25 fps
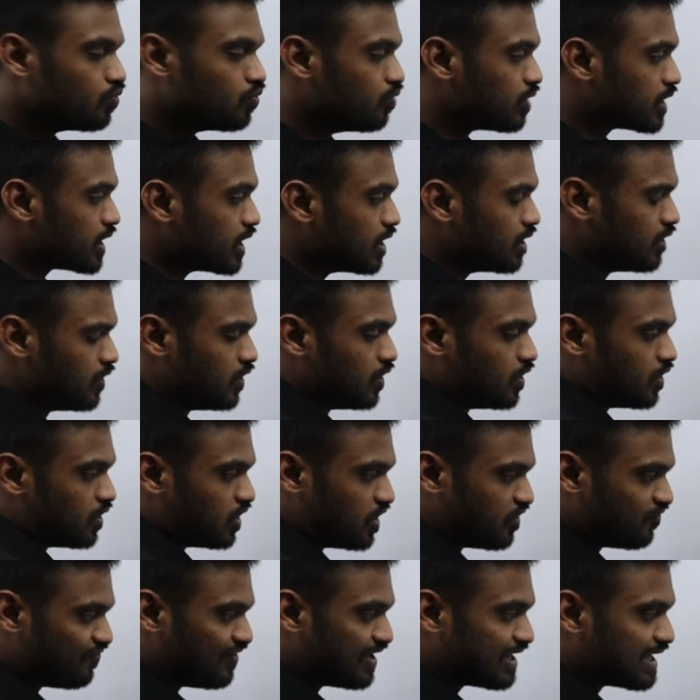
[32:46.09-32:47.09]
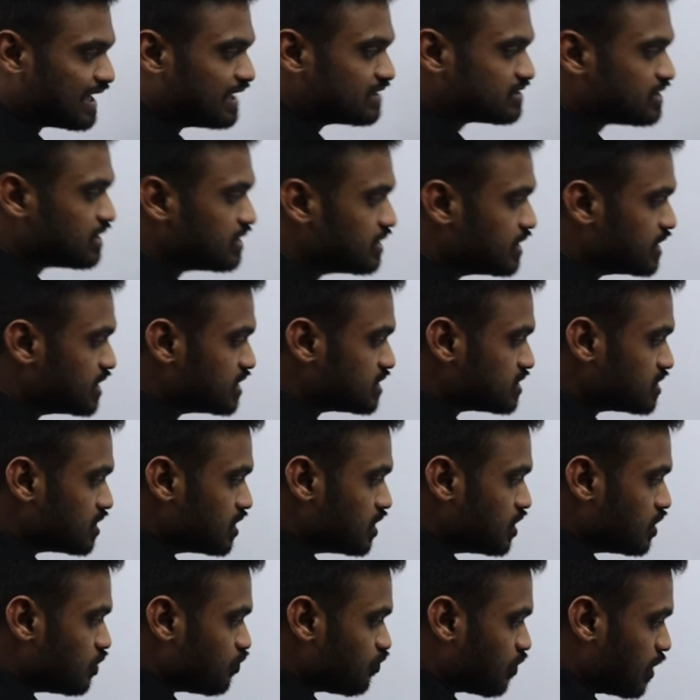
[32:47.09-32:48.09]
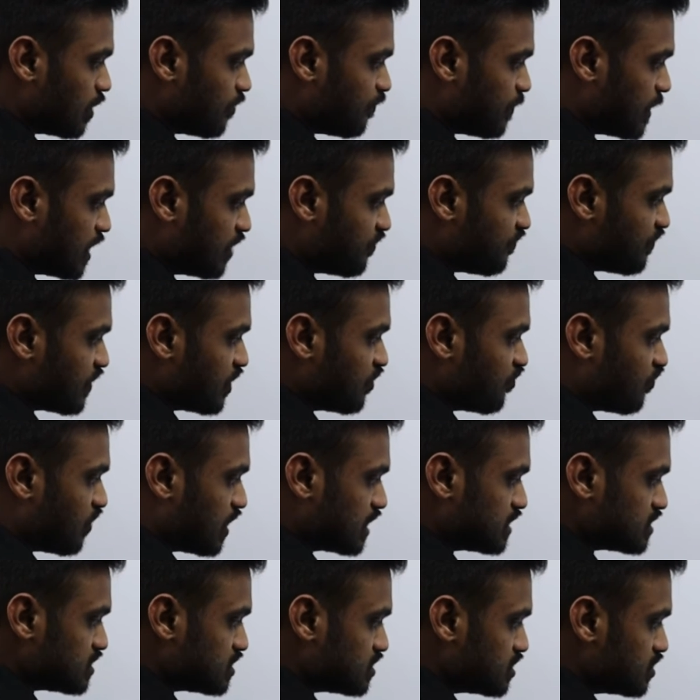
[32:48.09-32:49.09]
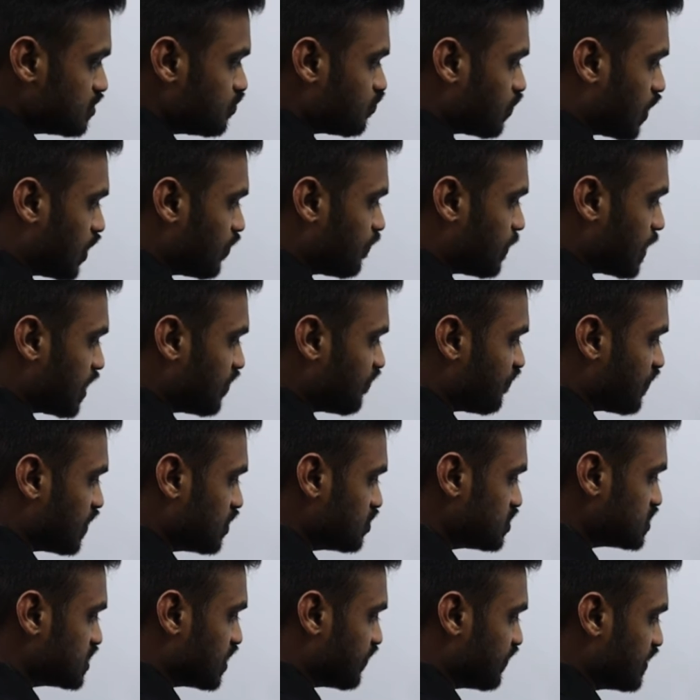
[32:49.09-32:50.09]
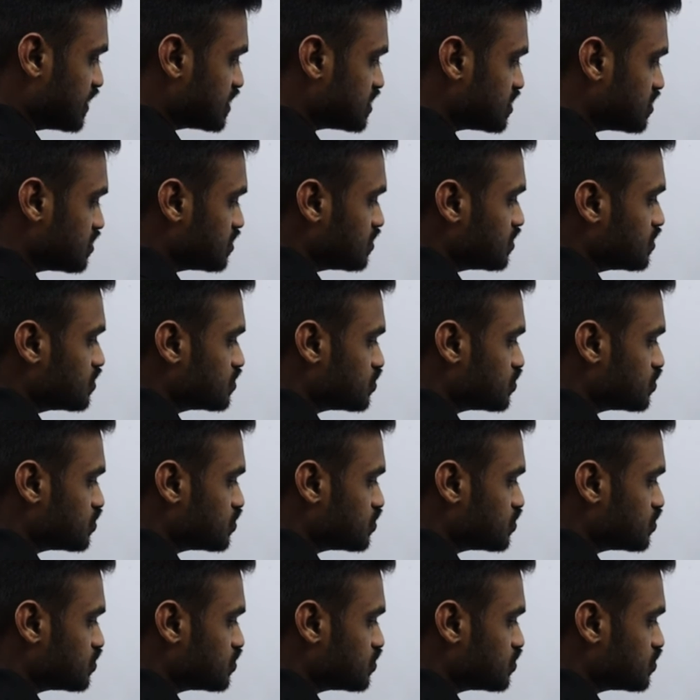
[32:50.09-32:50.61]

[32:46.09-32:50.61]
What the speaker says: Okay. Now if I cancel this, 12.5 ones, 12.5 sevens.